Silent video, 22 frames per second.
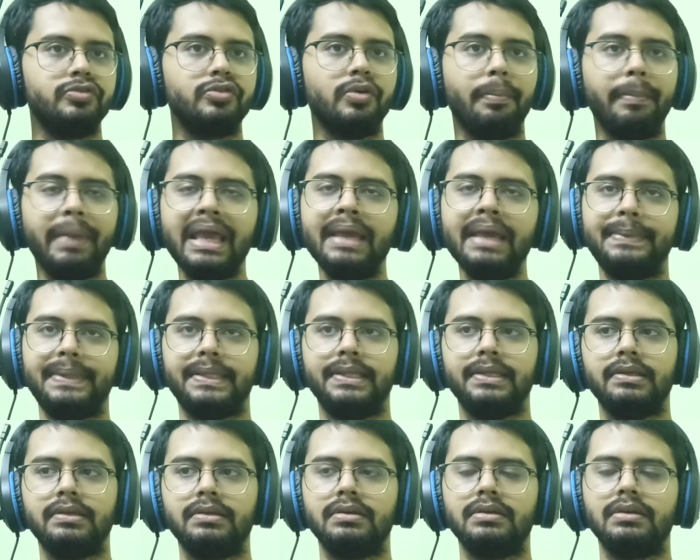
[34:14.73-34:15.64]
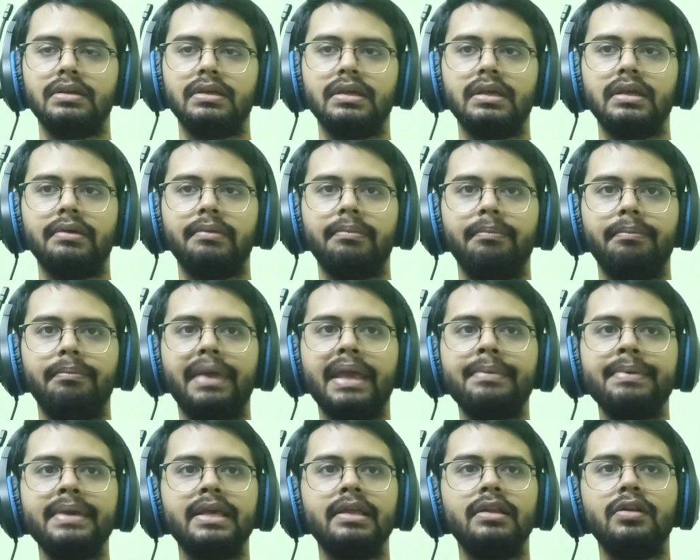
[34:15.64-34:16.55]
So maybe
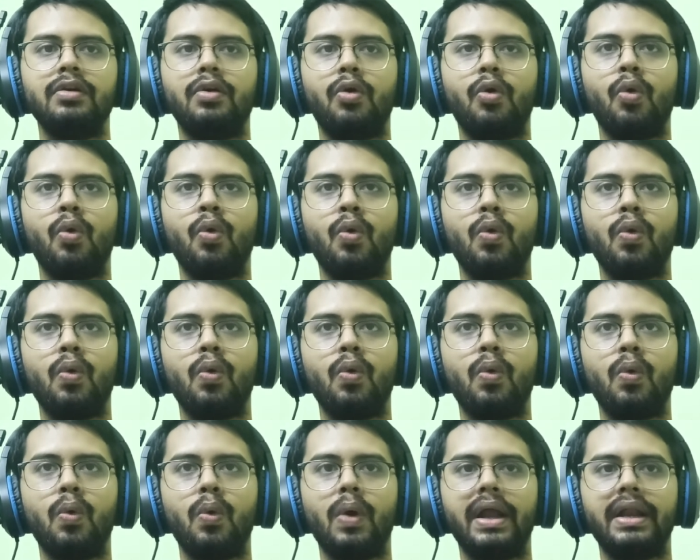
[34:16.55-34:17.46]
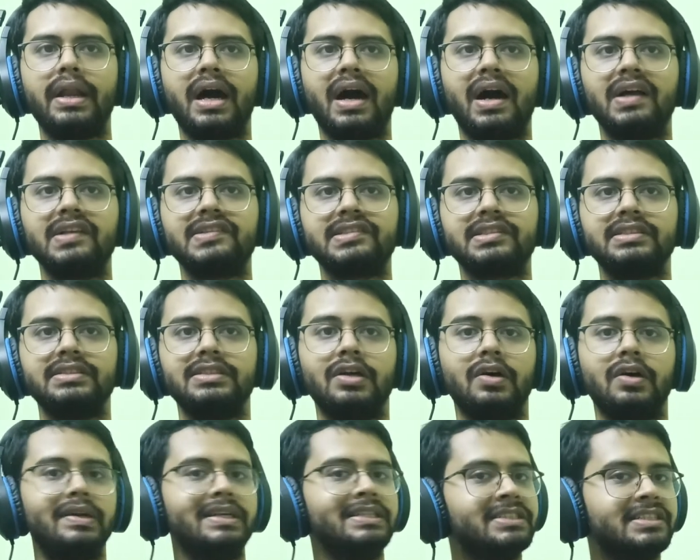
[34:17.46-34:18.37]
he'll go and ask
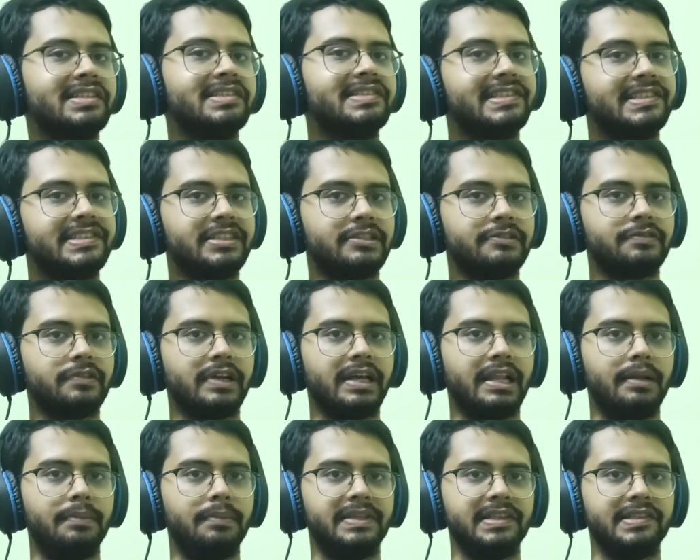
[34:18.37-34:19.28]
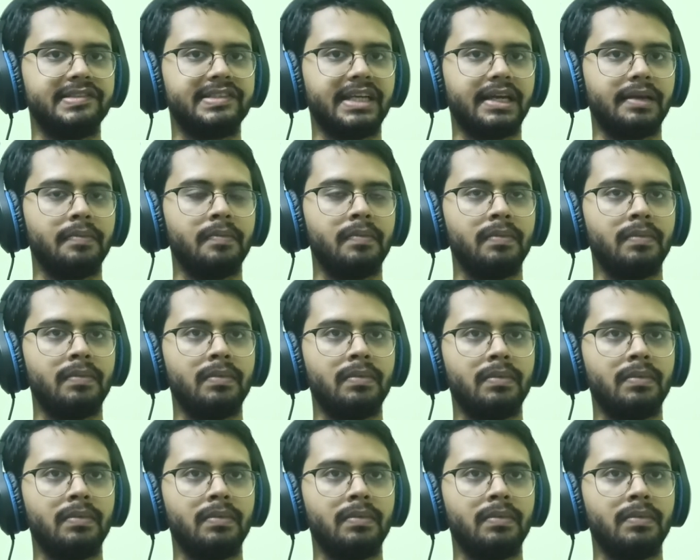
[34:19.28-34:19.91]
the original sister for help this time.